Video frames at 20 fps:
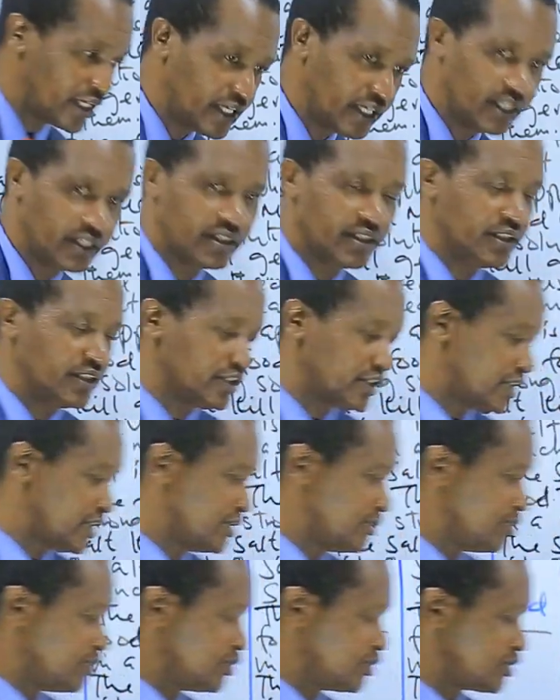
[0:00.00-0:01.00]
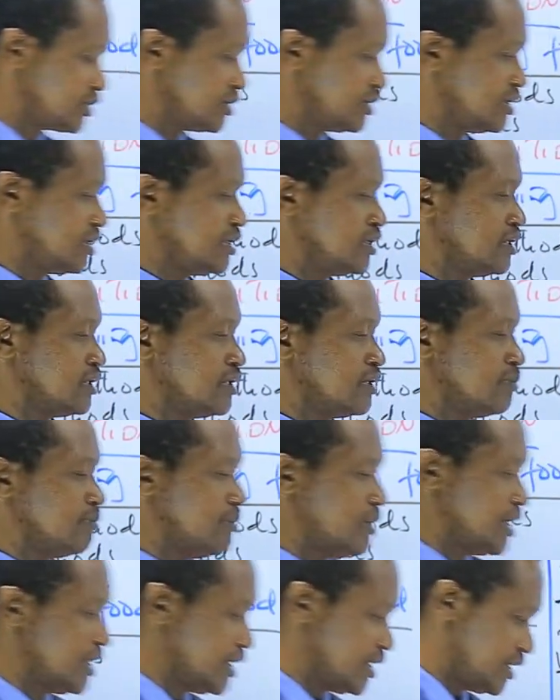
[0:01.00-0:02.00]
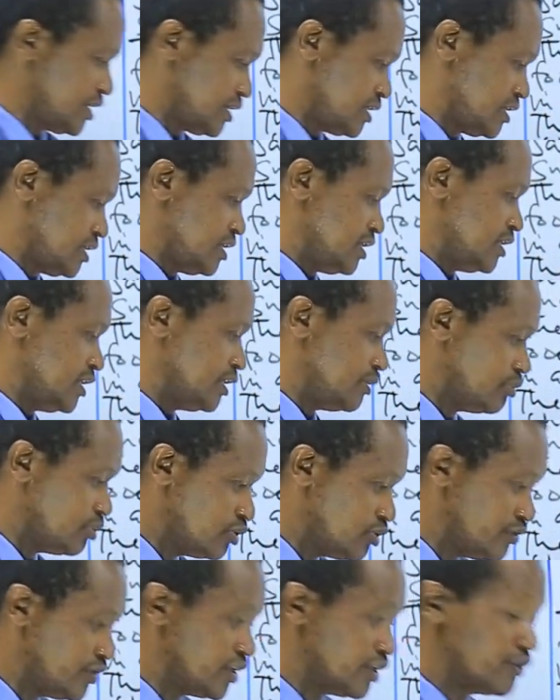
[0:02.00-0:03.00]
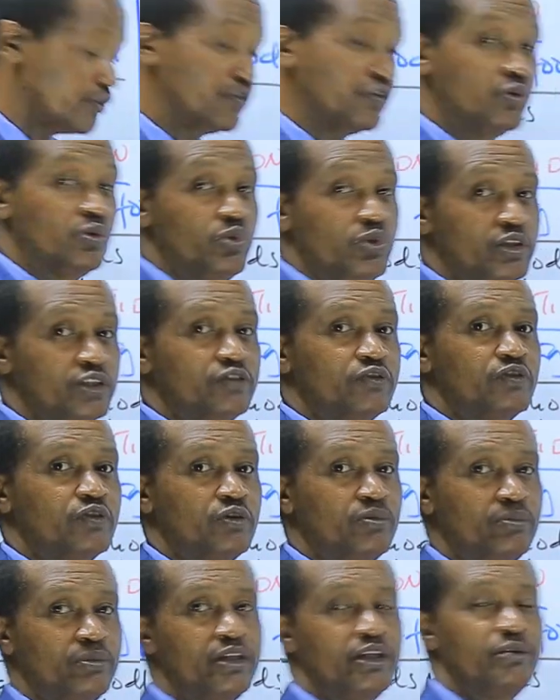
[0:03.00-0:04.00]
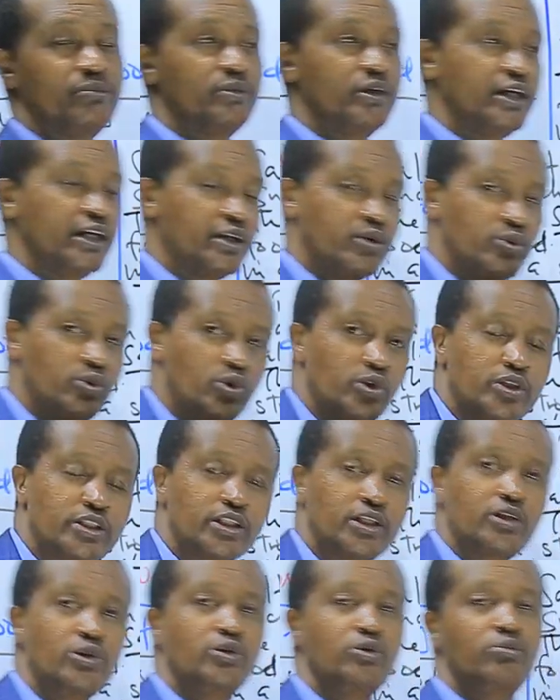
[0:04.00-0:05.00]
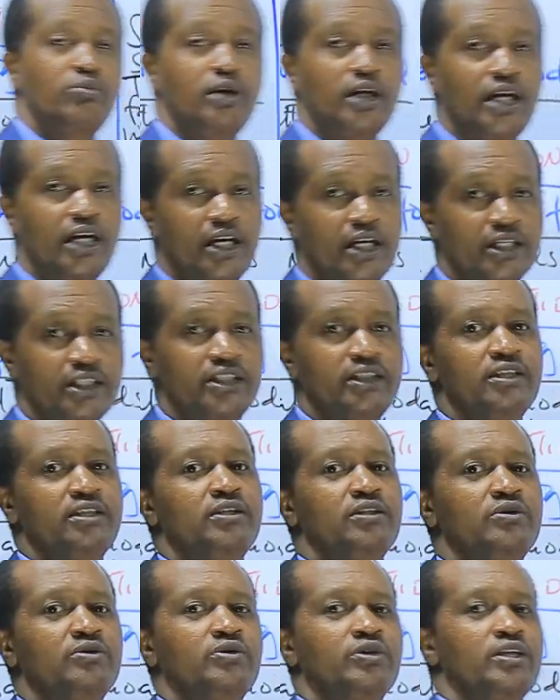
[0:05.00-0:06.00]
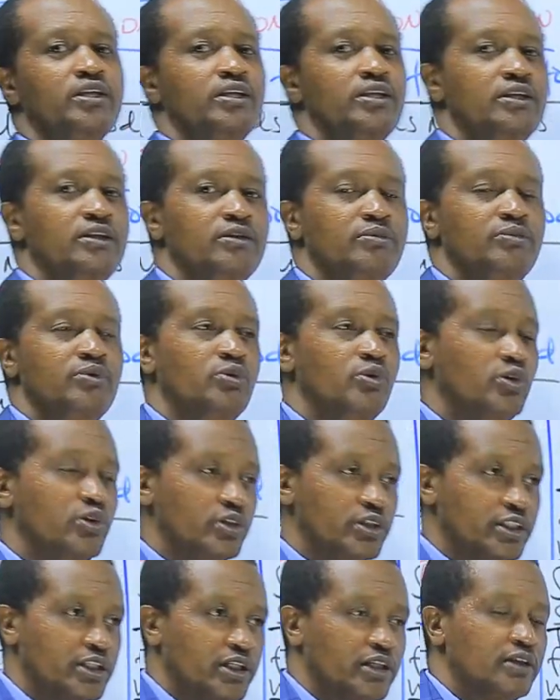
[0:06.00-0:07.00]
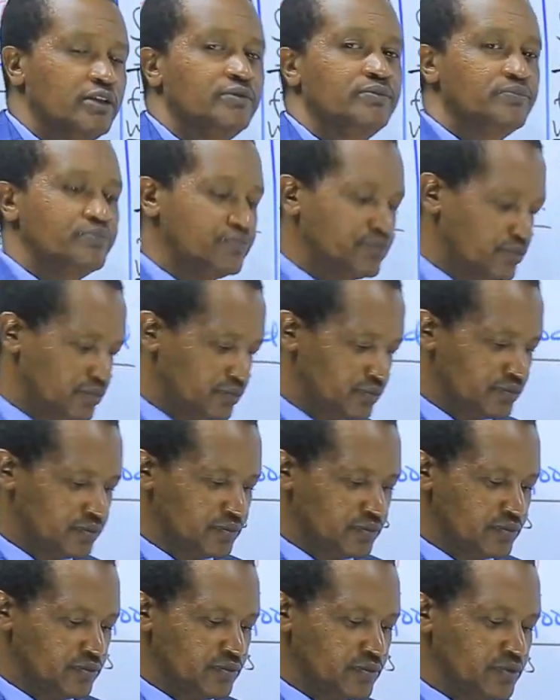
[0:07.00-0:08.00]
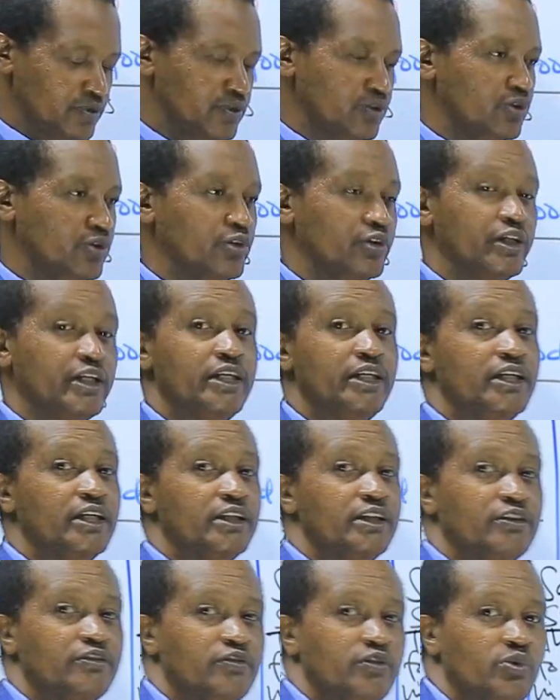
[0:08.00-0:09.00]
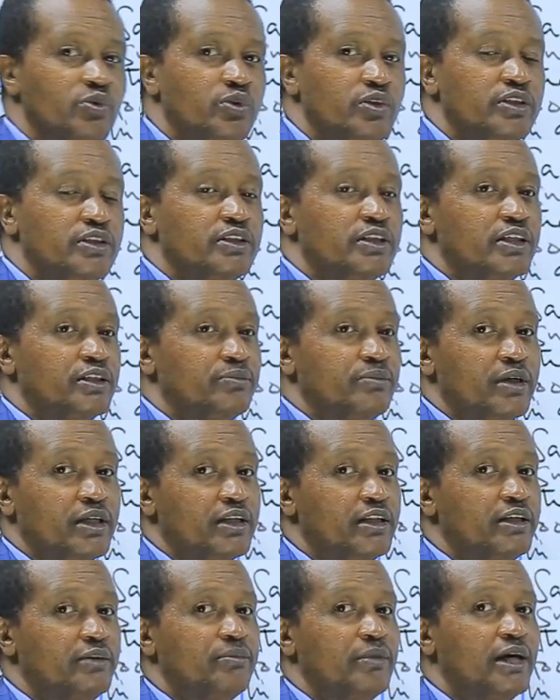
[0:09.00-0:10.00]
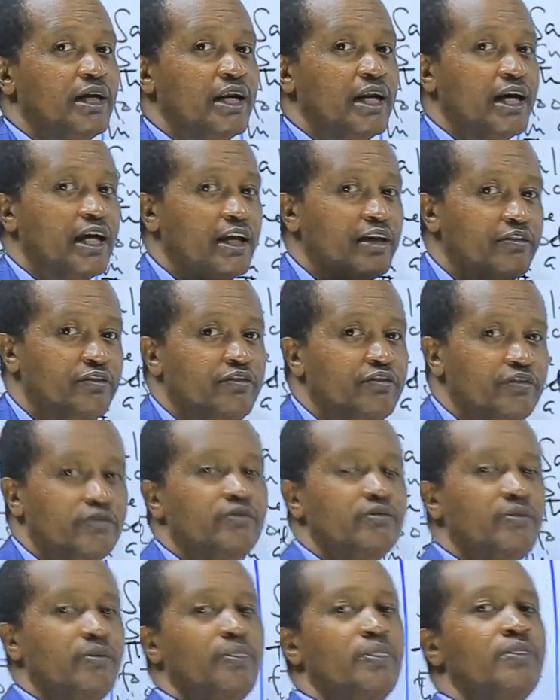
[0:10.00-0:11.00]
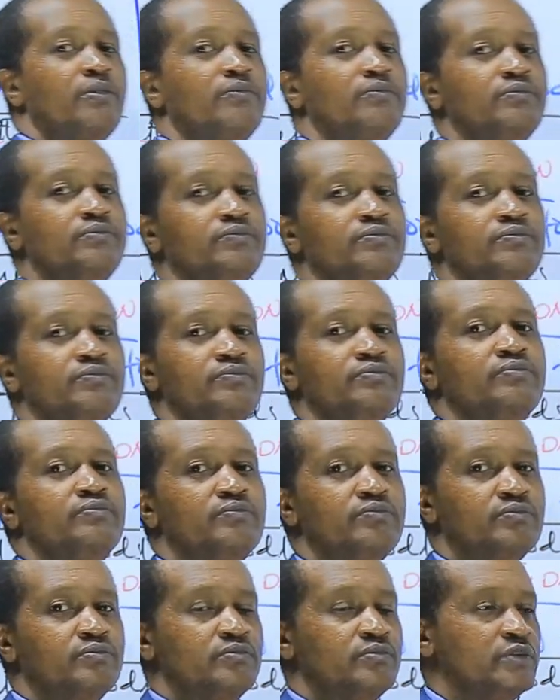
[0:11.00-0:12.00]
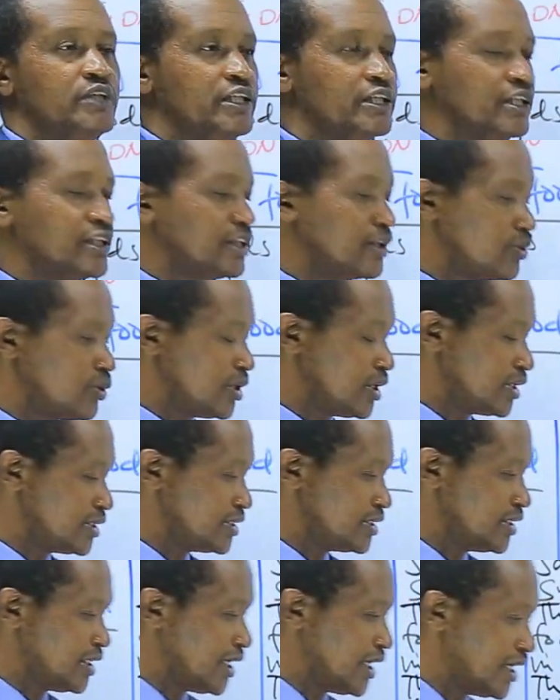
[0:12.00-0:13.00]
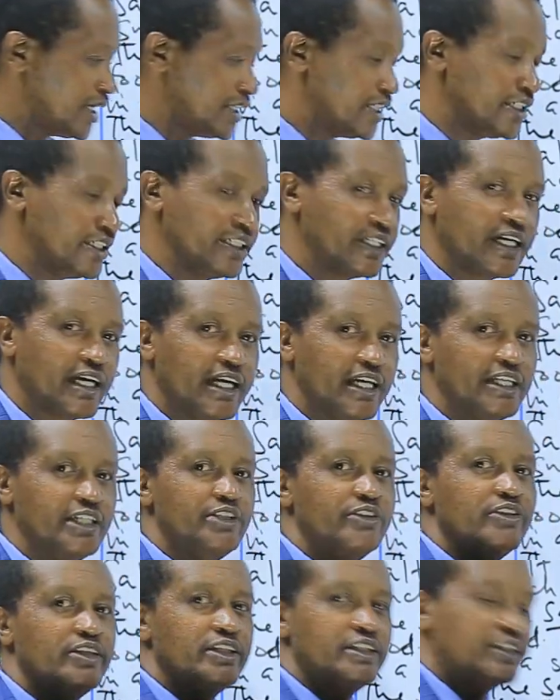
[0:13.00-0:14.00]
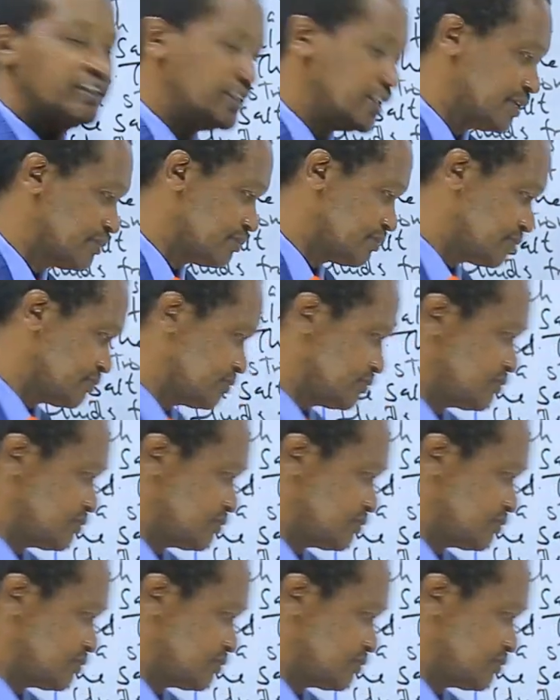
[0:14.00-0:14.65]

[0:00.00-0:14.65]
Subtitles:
kill these animals by removing fluids from them, like water or blood. Okay? Water. Or any other fluids that make them alive. In other words, honey dehydrates them.